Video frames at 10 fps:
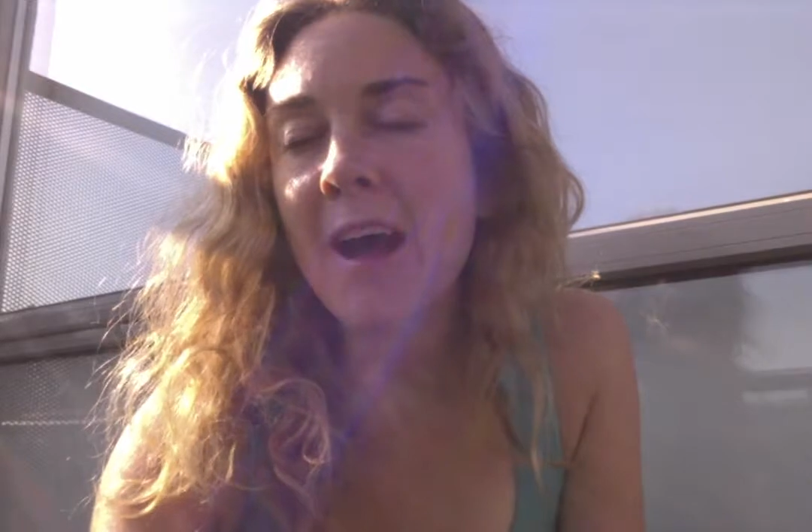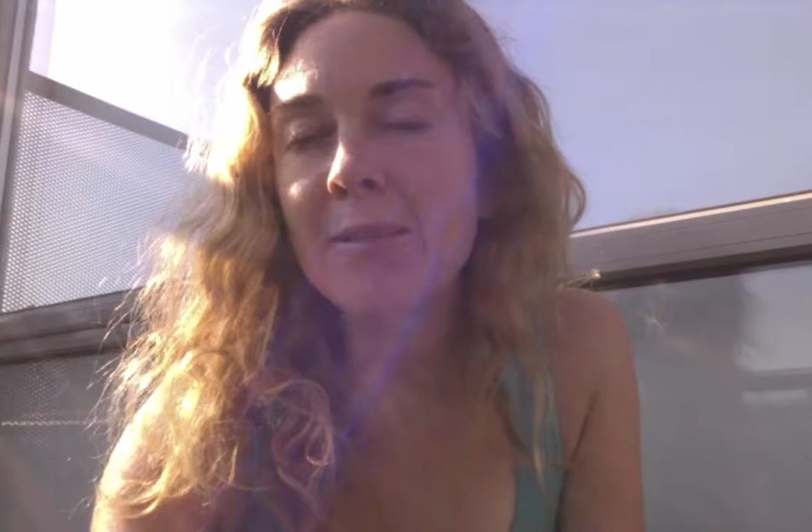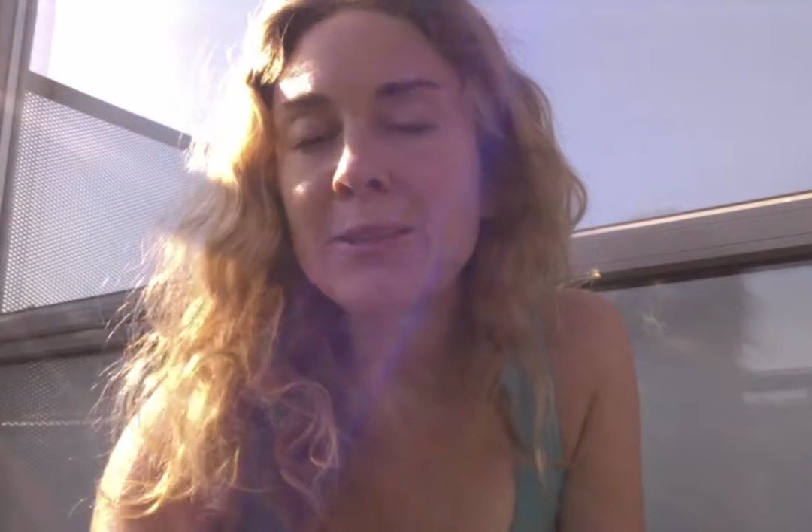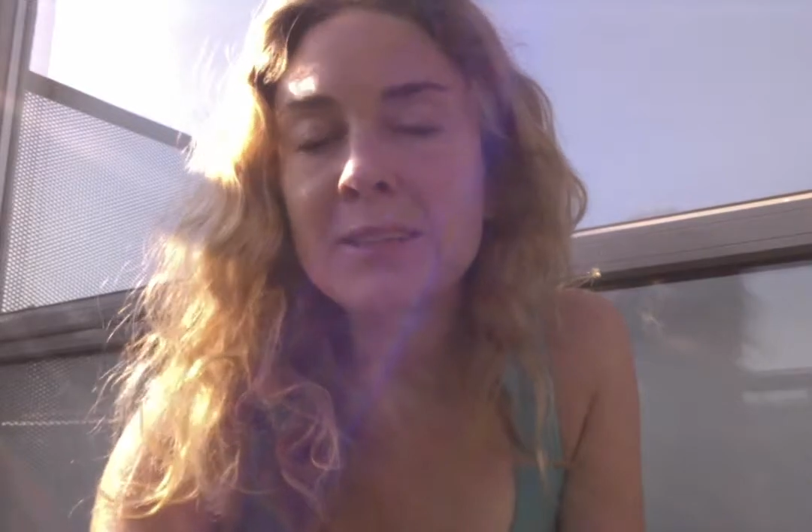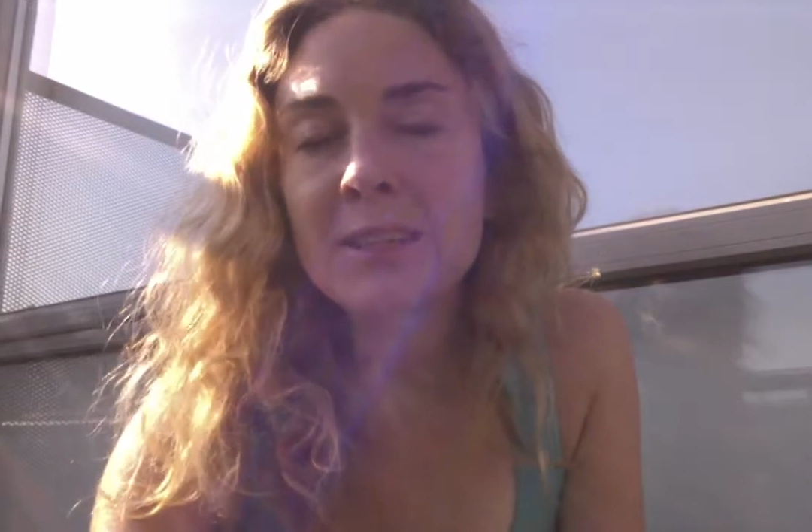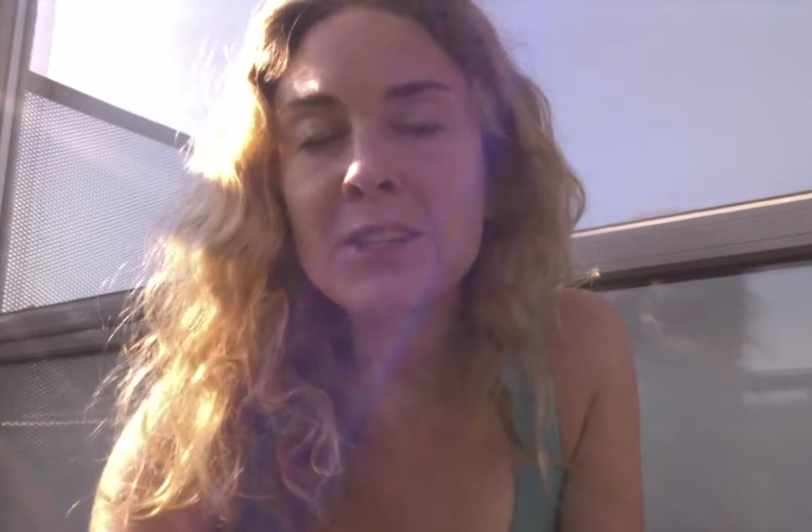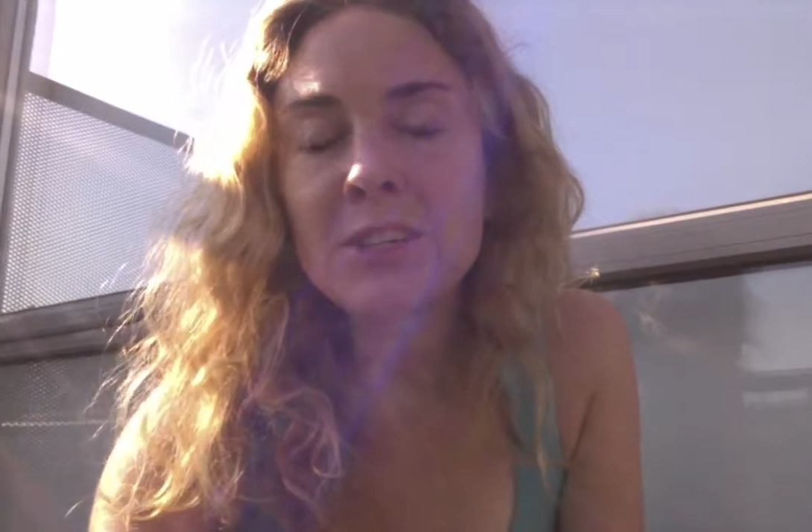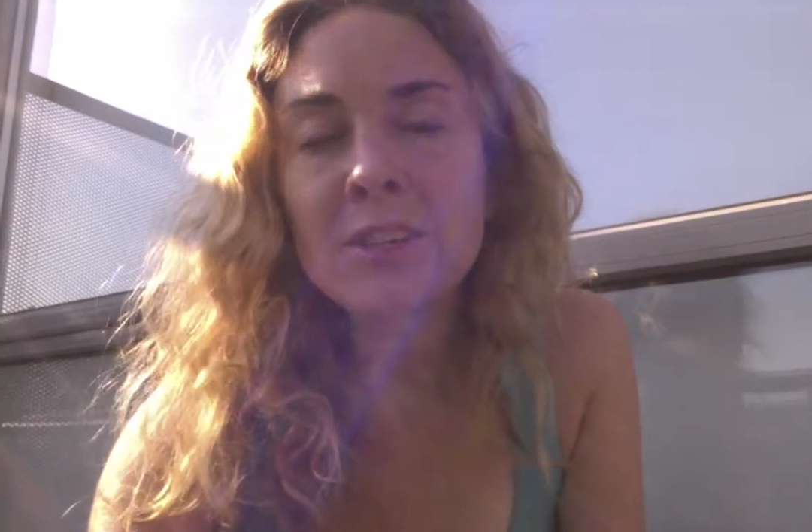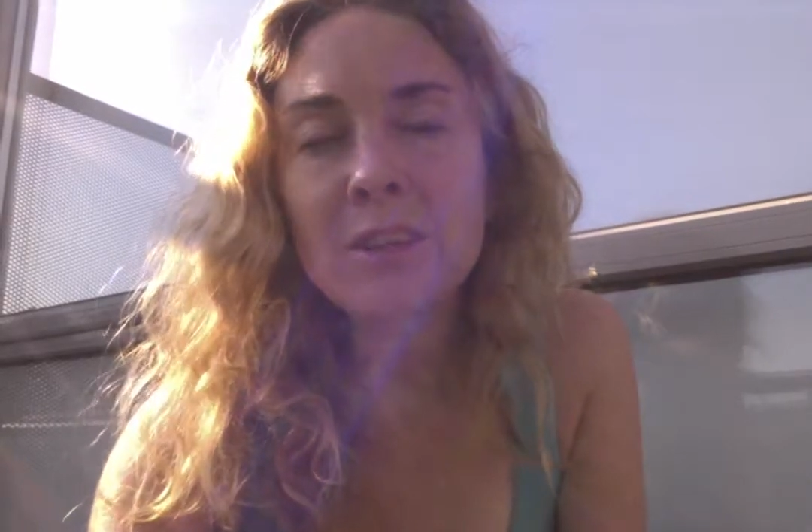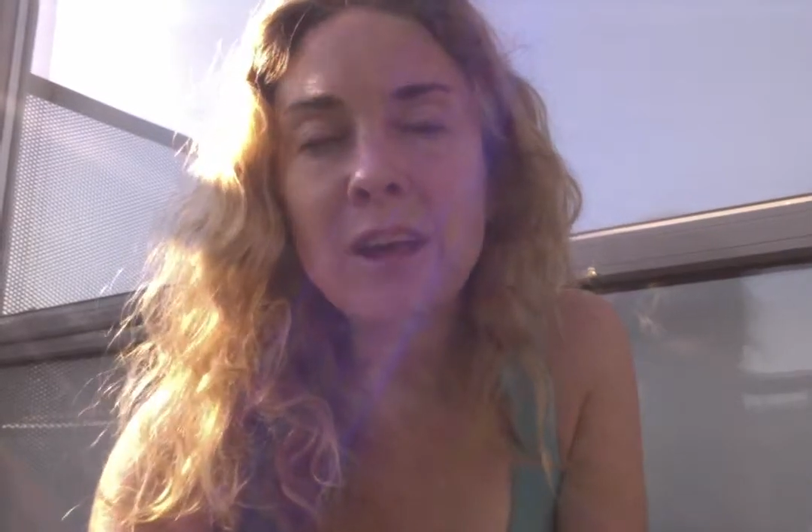I was
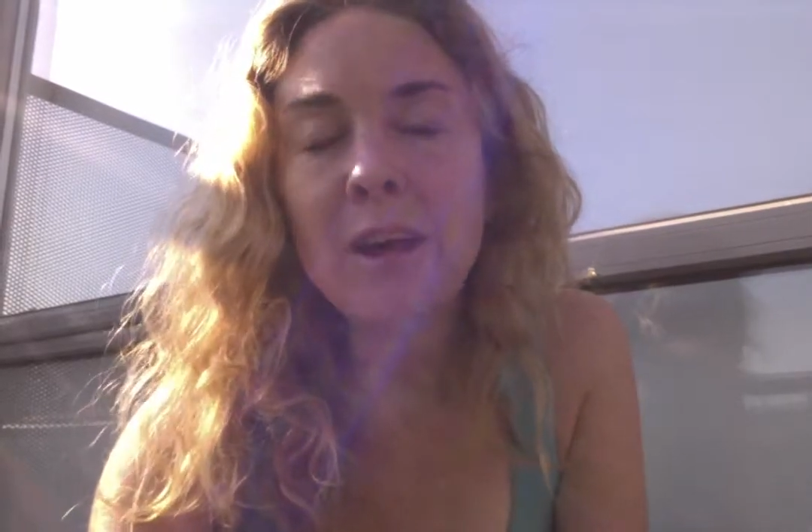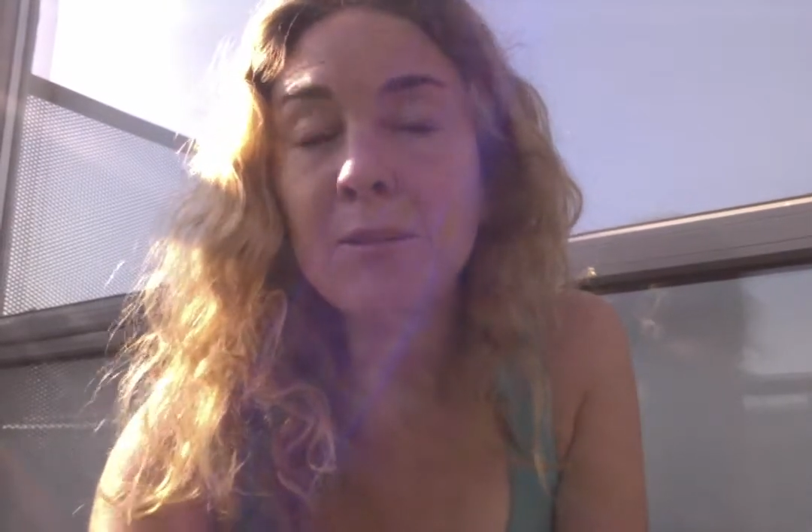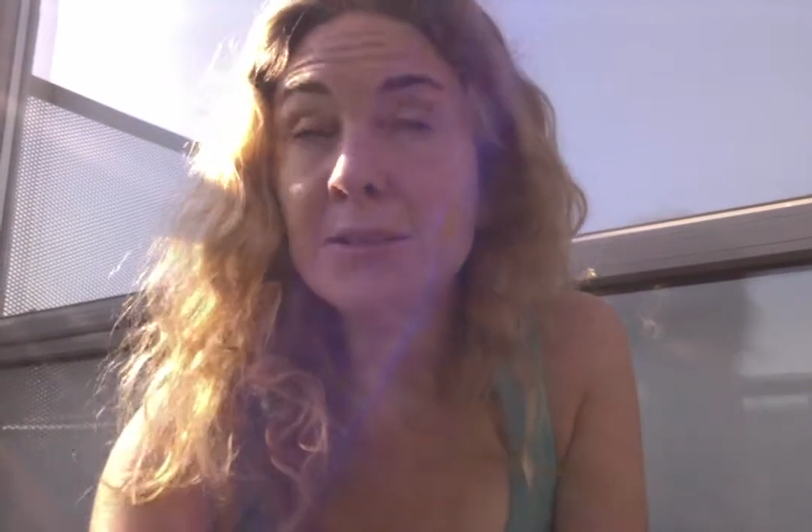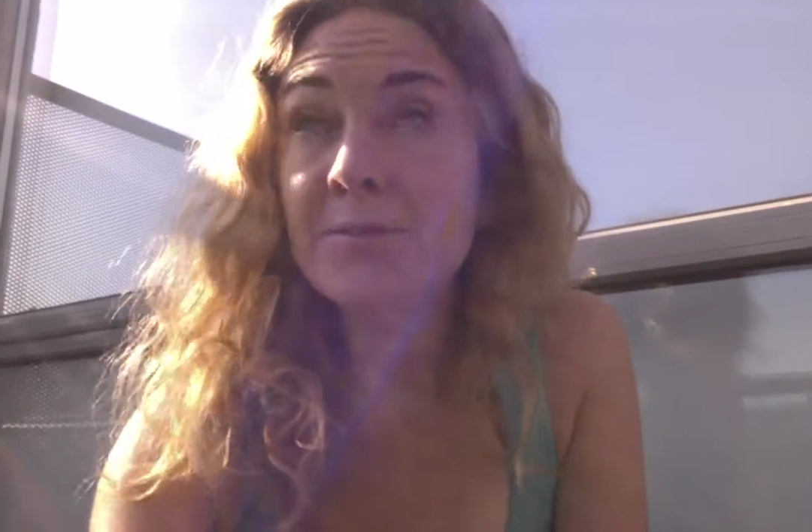teaching, I was